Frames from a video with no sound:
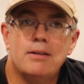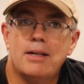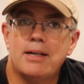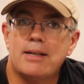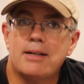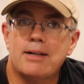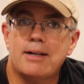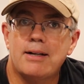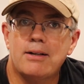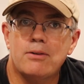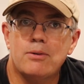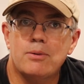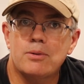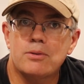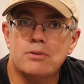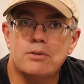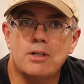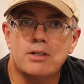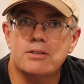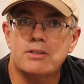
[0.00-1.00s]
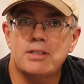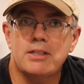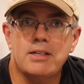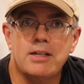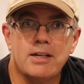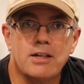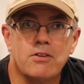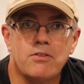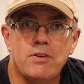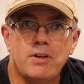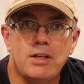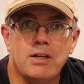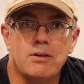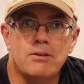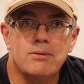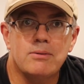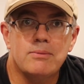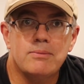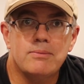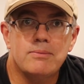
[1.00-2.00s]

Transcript: And I'll talk to you in the next video.